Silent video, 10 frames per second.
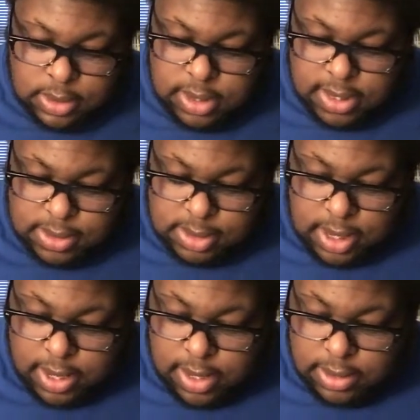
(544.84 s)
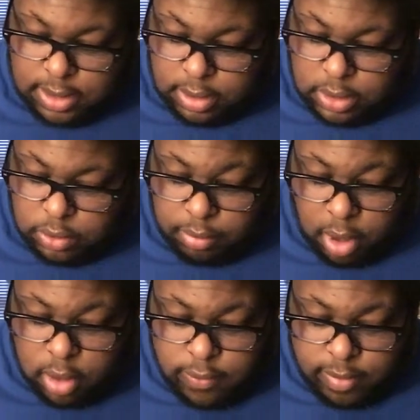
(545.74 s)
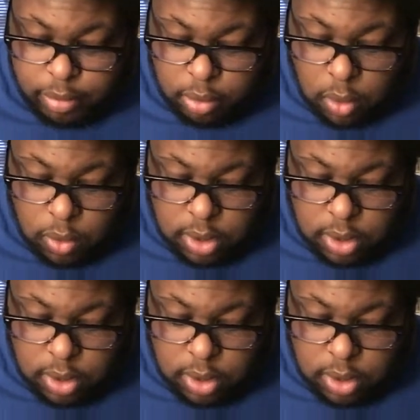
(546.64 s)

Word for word: on the inside, I think a little part of it broke.